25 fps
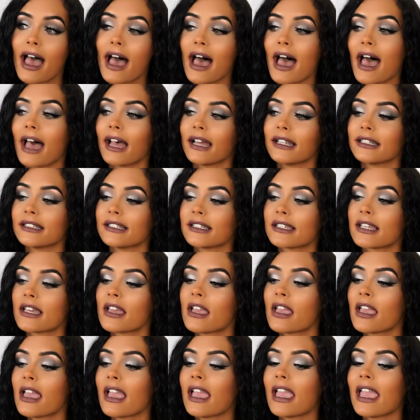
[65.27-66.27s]
And
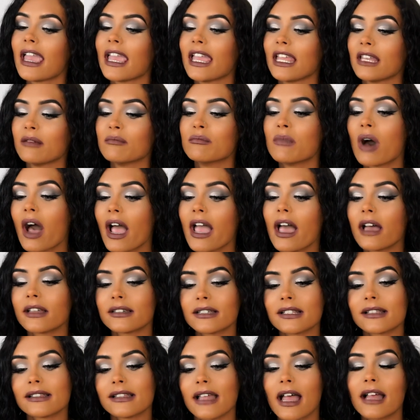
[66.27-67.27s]
in my
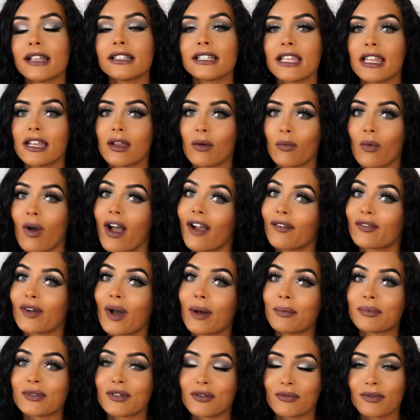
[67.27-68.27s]
understanding and what I've
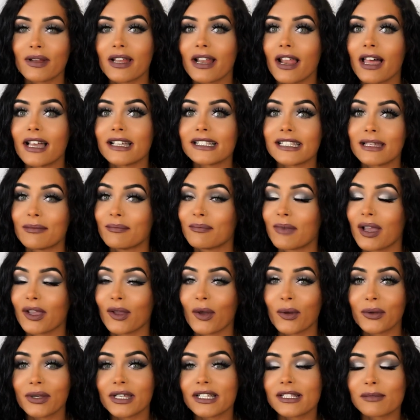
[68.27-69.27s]
come to realize in my
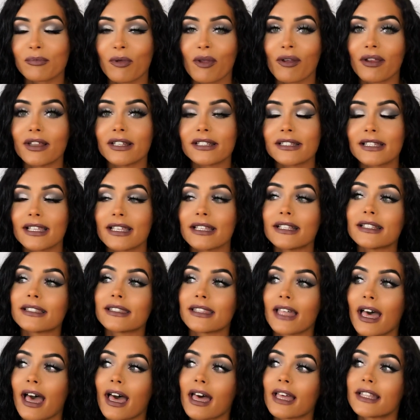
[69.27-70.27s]
own experience is
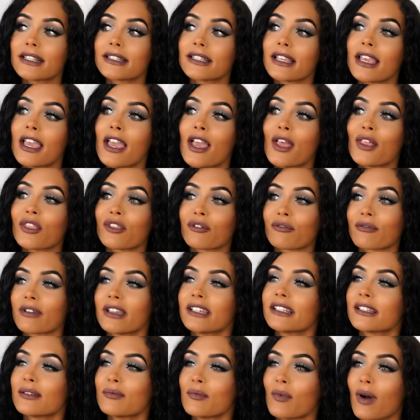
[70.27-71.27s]
that the
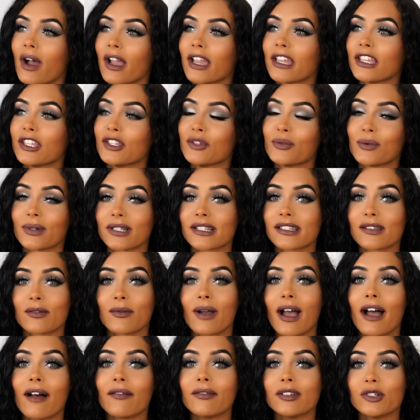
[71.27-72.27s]
reason why you are still
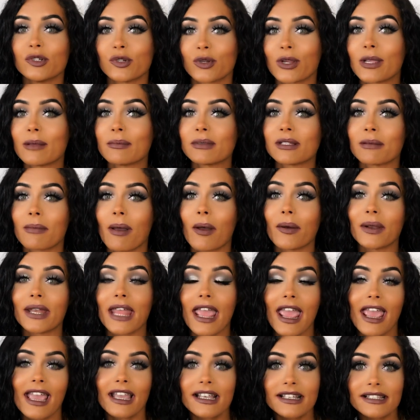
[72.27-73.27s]
having dreams about an
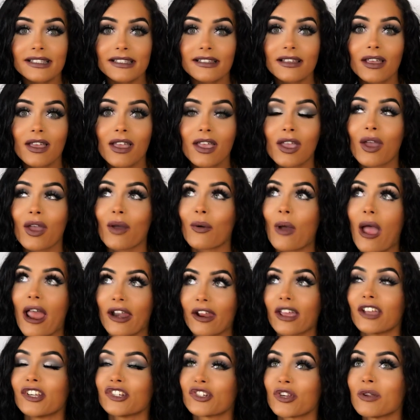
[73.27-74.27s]
ex, and
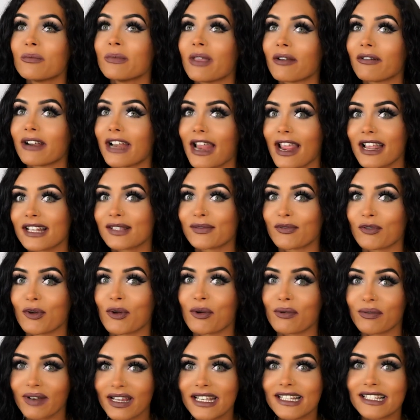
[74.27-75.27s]
I assume they're an ex for
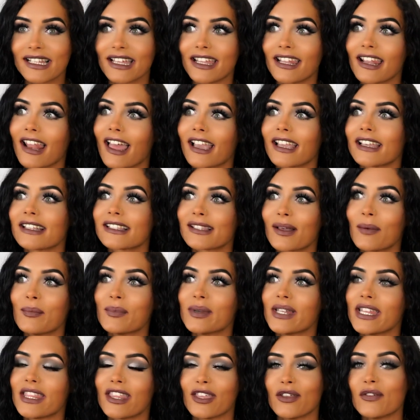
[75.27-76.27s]
a reason, like it's
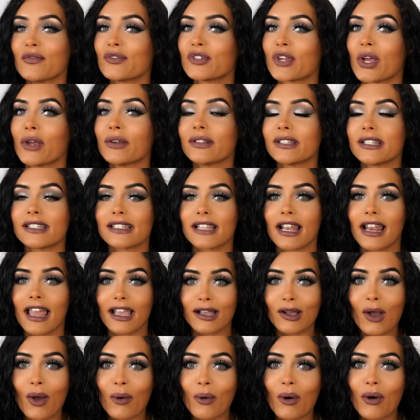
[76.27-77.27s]
somebody that you've chosen to
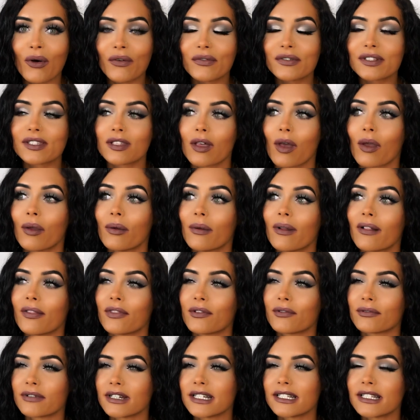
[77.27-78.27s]
let go of. So
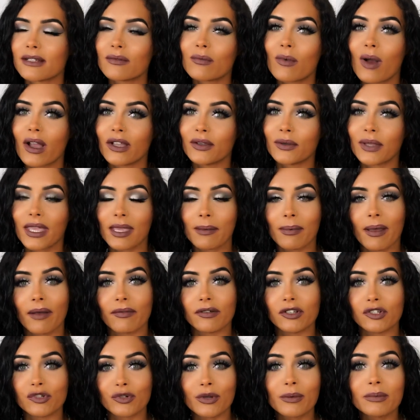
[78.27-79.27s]
the reason why you keep
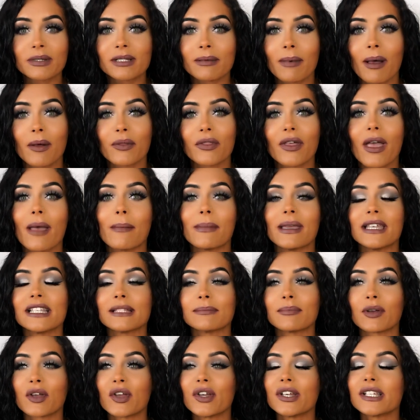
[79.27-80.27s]
having dreams about them is
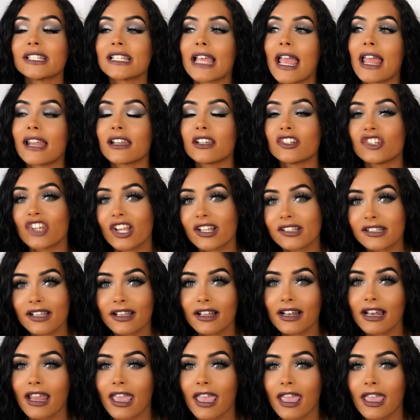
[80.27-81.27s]
because
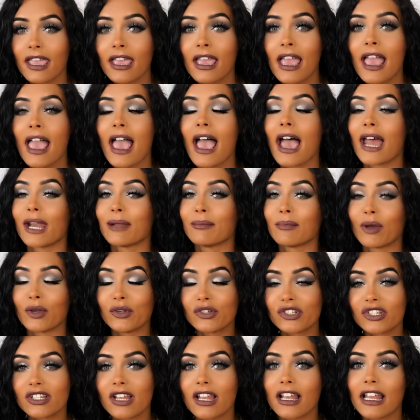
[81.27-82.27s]
energetically and
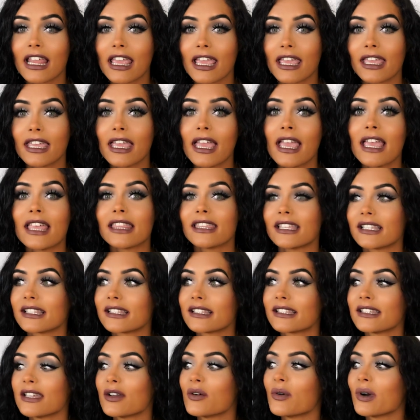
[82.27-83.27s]
emotionally, there's
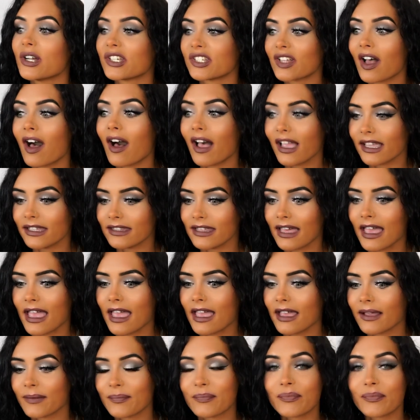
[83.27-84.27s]
still a tie there.